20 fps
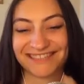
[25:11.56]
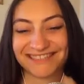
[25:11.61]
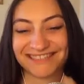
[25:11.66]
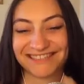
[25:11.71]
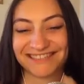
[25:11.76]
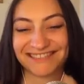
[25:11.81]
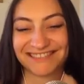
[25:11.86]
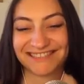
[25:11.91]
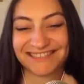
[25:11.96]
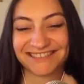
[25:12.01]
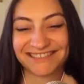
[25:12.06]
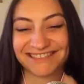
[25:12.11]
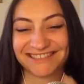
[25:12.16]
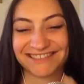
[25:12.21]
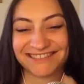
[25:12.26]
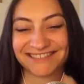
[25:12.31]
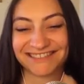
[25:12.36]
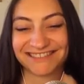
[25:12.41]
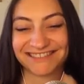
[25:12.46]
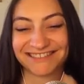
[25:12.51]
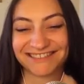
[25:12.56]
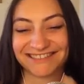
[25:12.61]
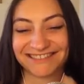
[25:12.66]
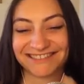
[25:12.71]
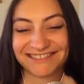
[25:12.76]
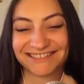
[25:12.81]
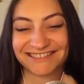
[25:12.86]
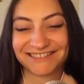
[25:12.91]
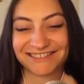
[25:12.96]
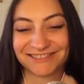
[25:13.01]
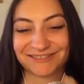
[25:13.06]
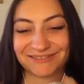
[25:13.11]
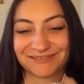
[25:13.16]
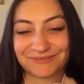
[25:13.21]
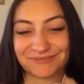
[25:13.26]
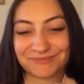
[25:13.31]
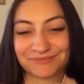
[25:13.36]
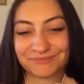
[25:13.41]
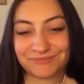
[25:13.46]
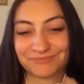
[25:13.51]

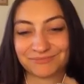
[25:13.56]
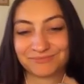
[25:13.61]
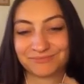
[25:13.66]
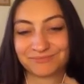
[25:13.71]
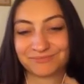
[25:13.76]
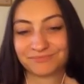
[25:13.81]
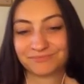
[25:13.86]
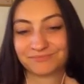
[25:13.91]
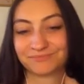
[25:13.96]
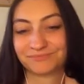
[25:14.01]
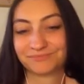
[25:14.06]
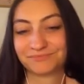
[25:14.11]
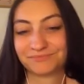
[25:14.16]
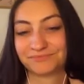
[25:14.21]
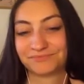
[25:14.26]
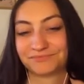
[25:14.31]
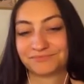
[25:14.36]
[no speech]